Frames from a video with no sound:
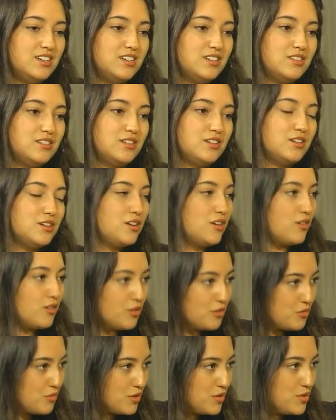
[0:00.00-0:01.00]
there are
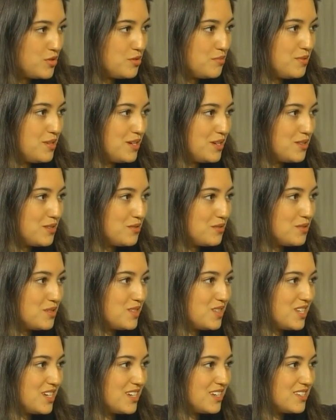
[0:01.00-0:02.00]
going to be those
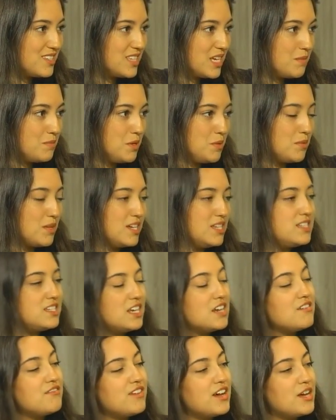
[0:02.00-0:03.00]
things that people
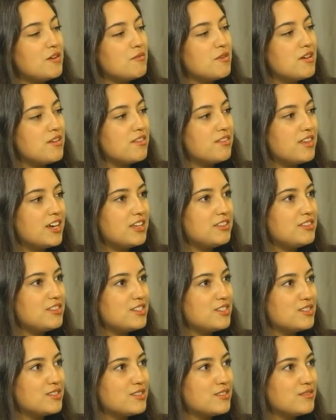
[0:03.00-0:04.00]
identify with that
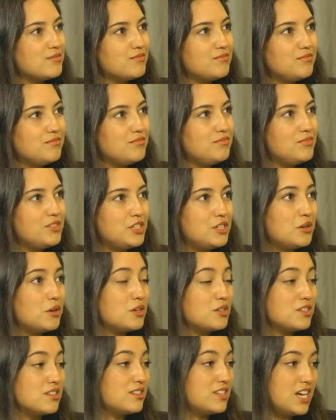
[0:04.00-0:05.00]
this, you know, our
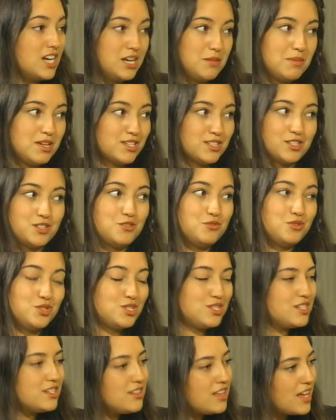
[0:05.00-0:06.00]
society makes a huge
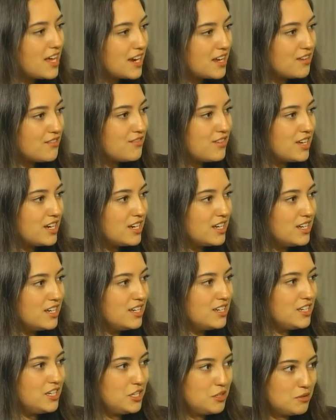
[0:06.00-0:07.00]
deal out of. And,
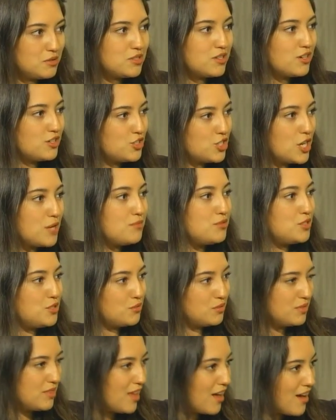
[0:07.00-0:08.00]
you know, it's our job
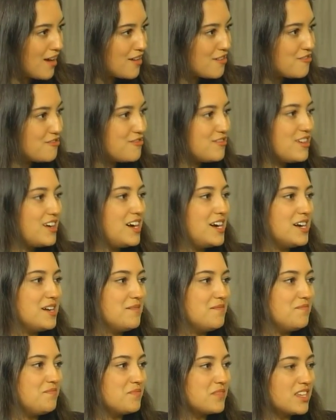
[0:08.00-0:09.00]
to love.
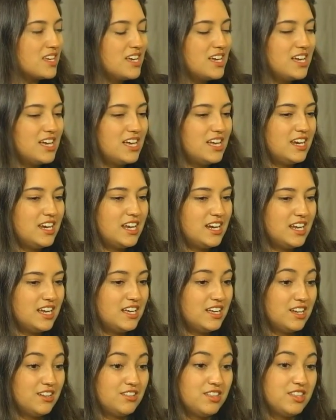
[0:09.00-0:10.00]
Um, and and I,
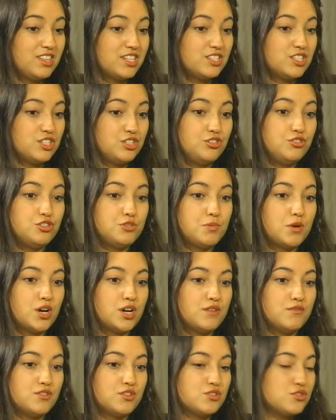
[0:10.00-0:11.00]
I, think that's a huge part
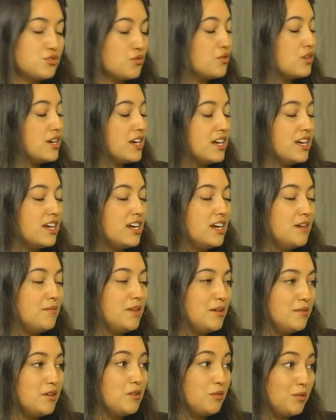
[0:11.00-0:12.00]
of your story. Um, I,
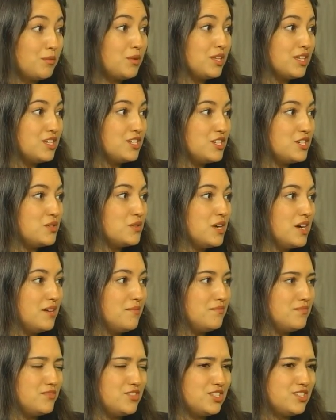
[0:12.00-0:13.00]
I, really do.
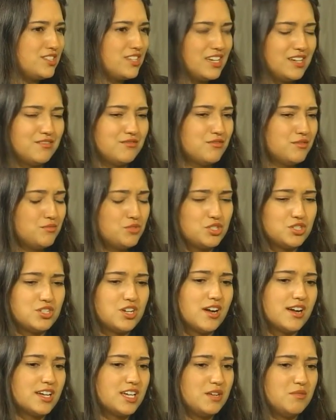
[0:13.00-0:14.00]
Um, just like from just
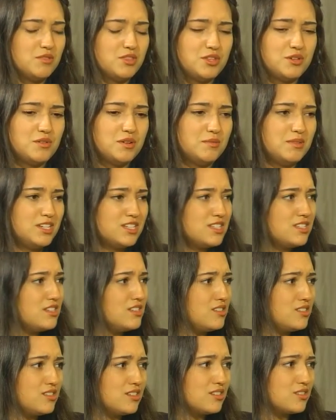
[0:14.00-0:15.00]
talking with you, I mean, it's,
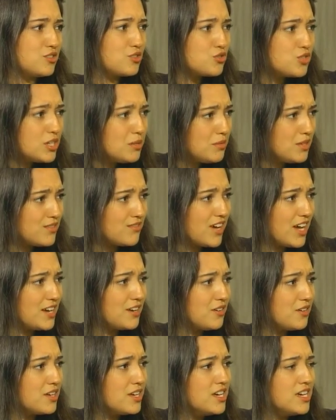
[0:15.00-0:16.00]
it's extremely
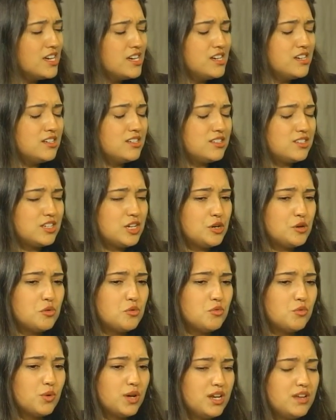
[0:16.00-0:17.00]
vital. So,
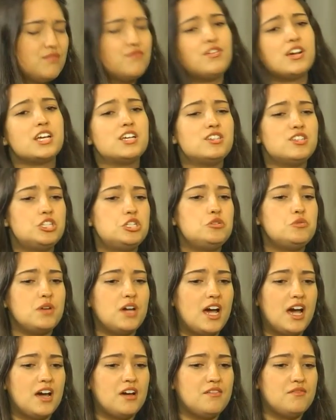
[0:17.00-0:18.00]
what advice do you
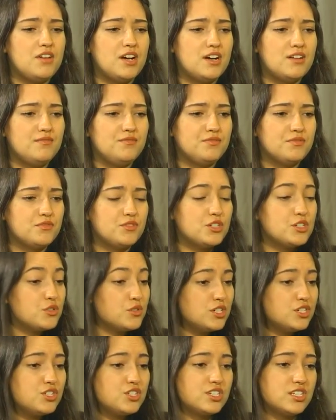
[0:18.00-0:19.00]
have um, for
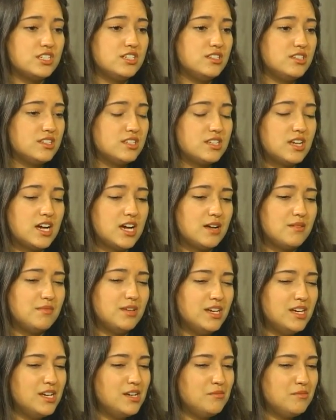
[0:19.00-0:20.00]
Christians? Um,
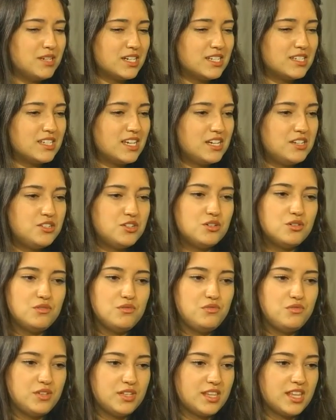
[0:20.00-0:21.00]
because I don't
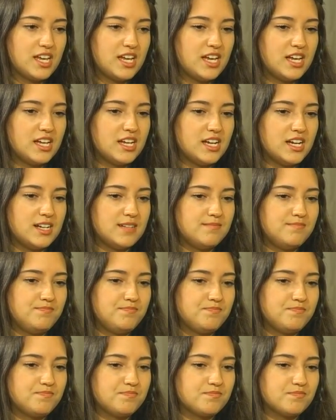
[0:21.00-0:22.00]
feel like
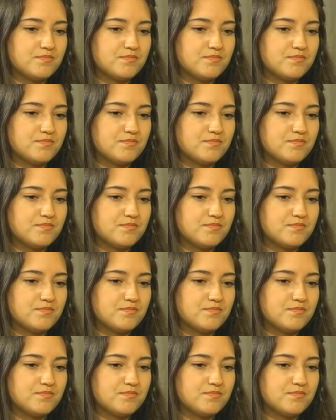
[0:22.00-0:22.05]
um,